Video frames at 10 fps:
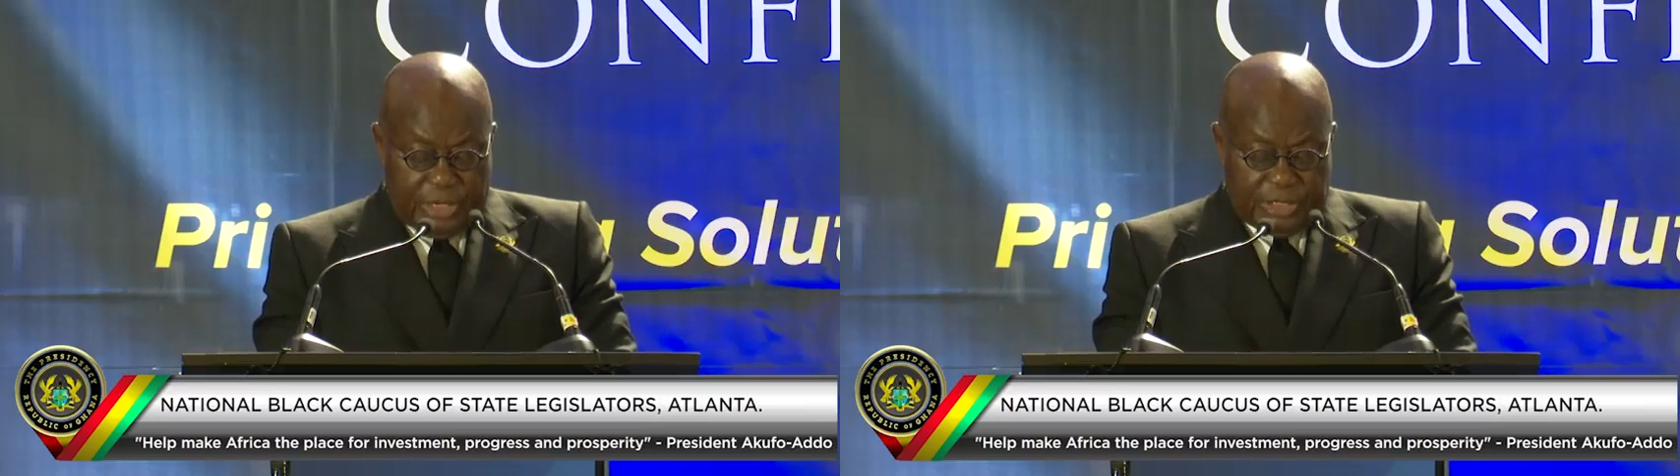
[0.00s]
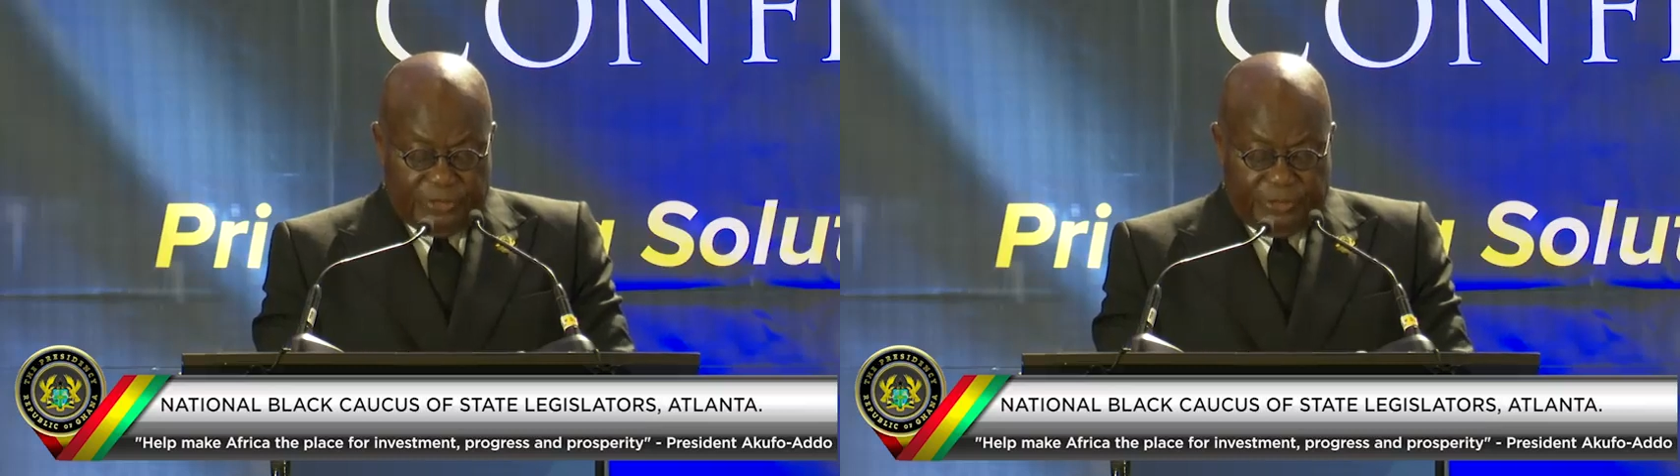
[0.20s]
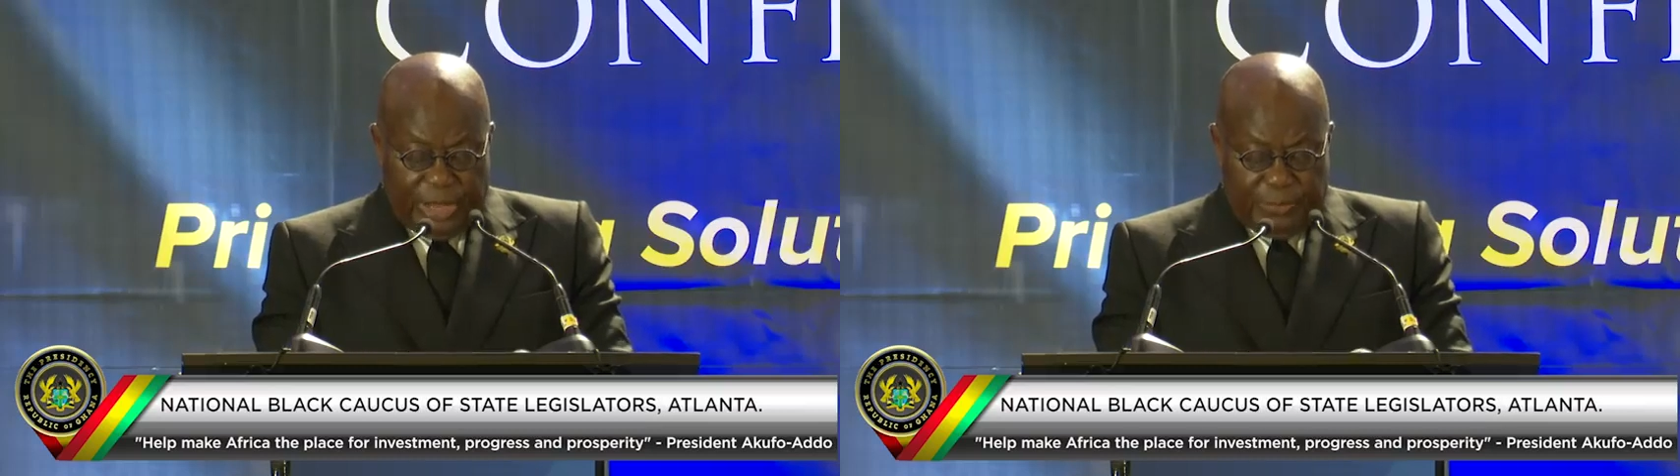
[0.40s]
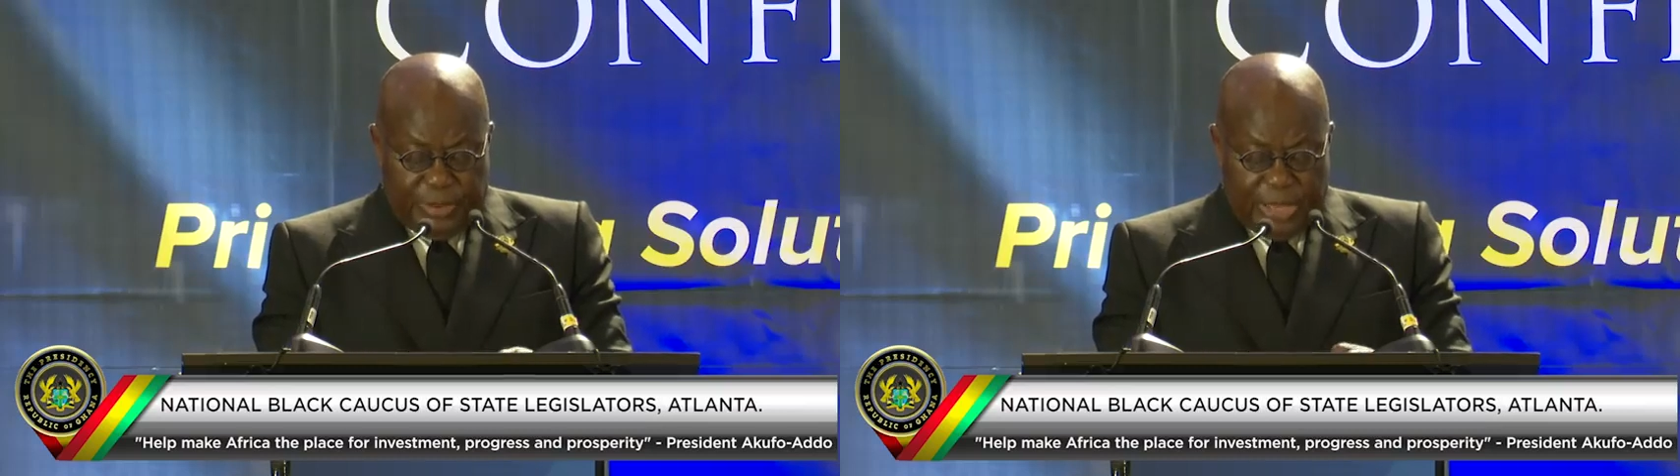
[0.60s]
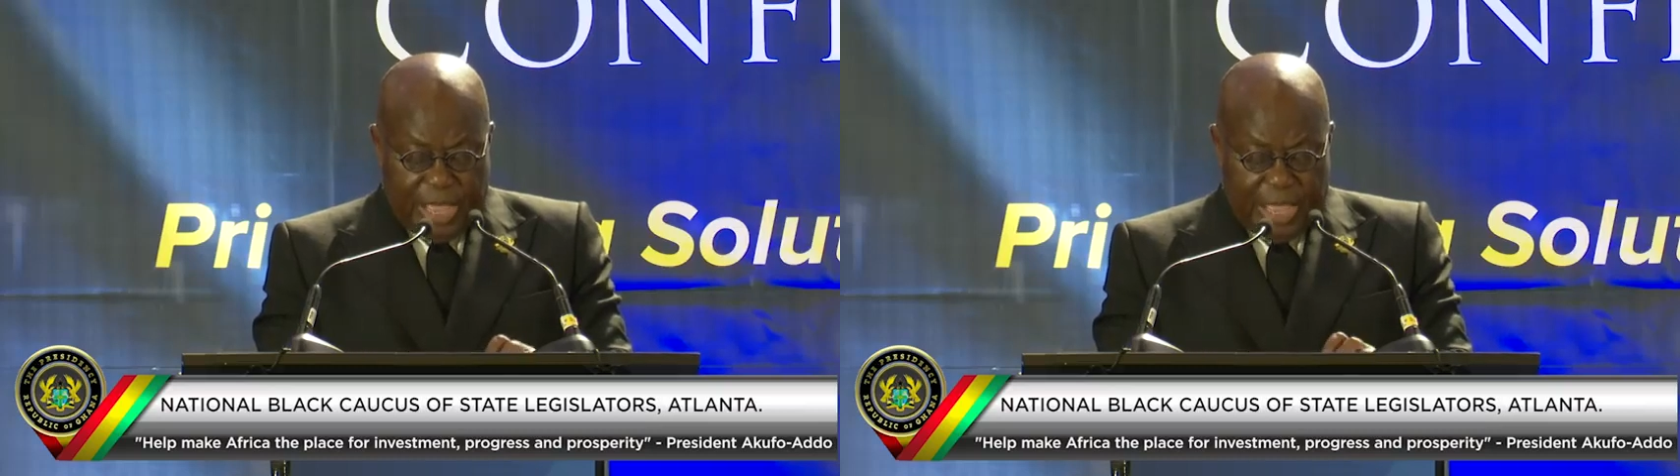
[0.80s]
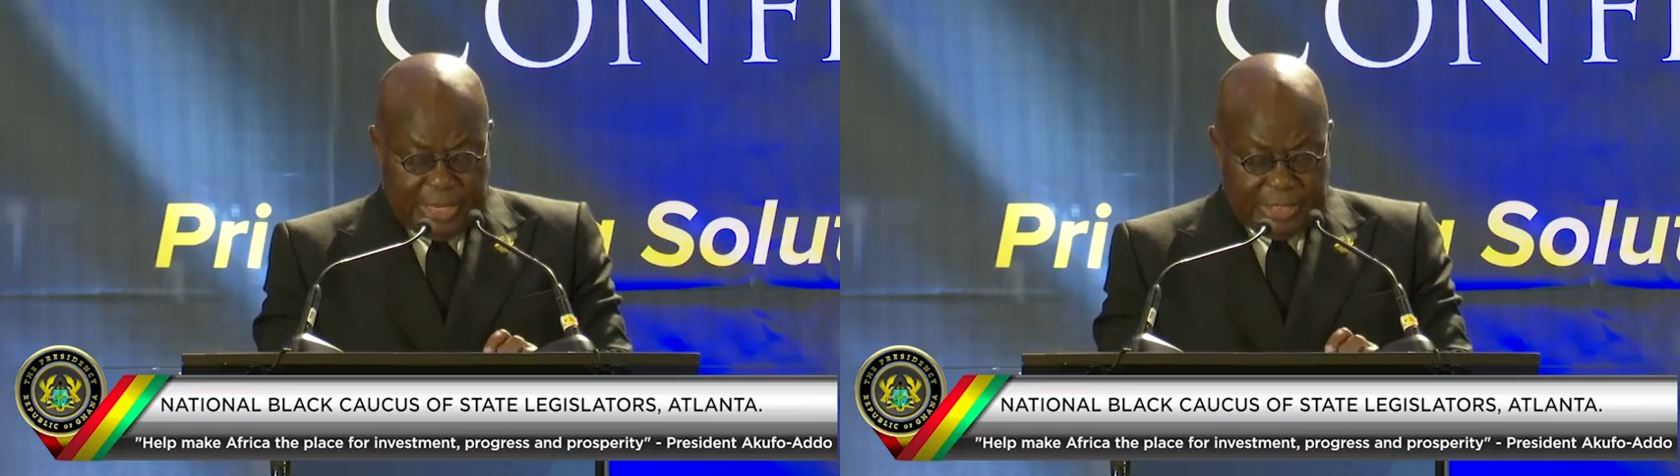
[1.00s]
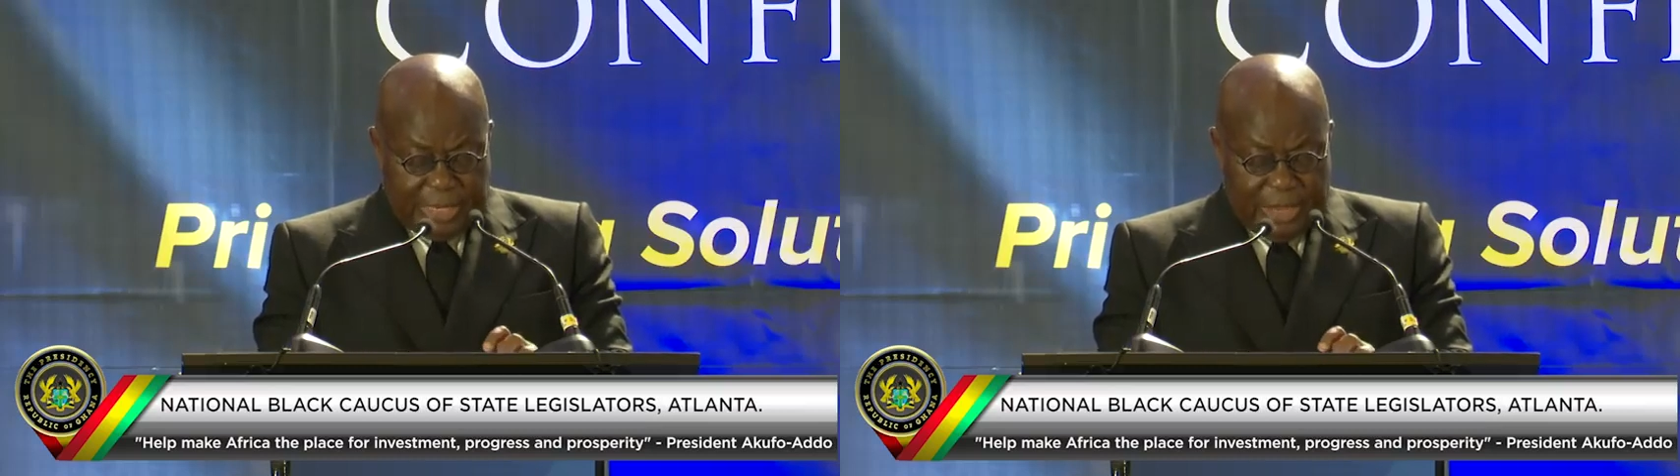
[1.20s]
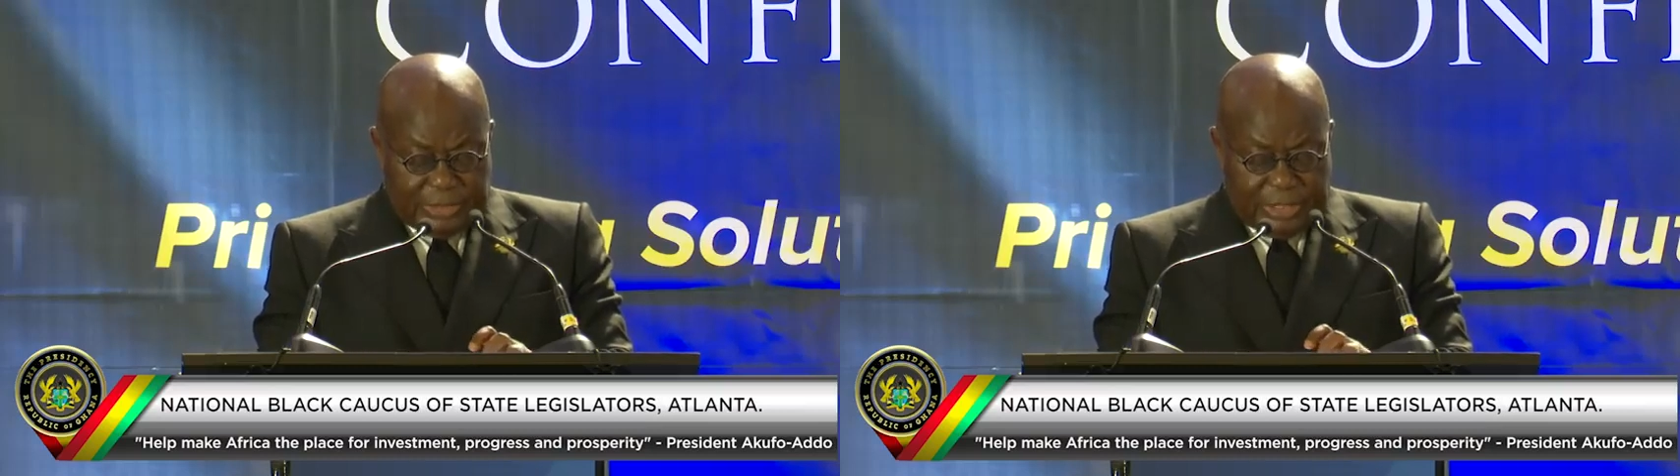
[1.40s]
developing Ghana's
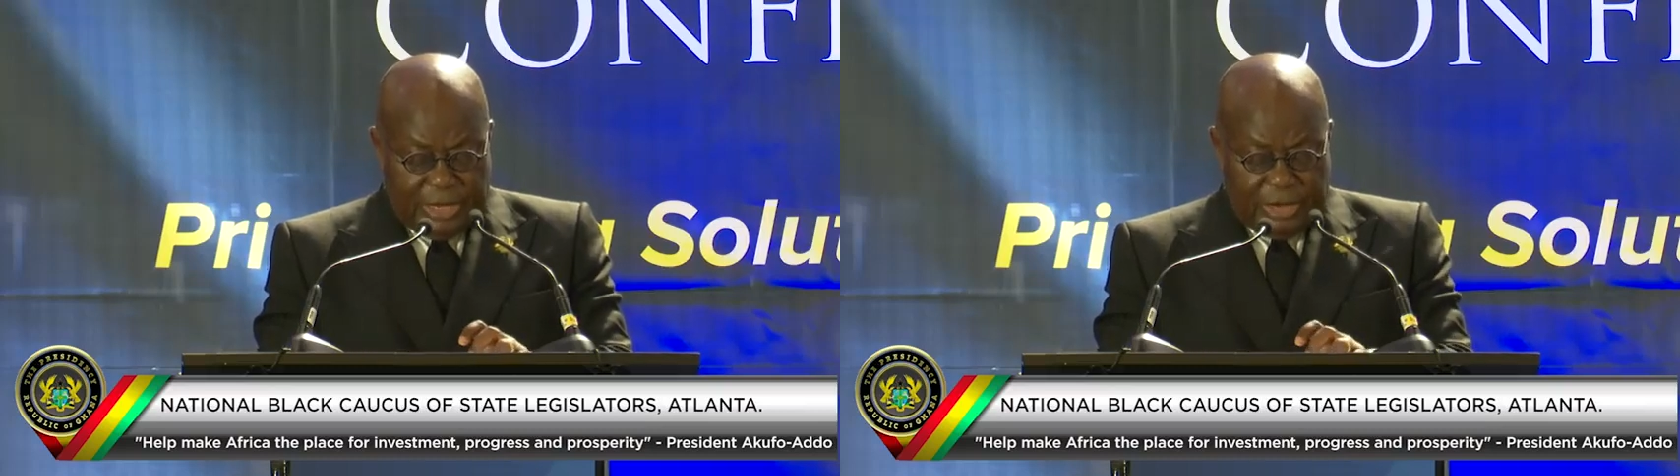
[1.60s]
housing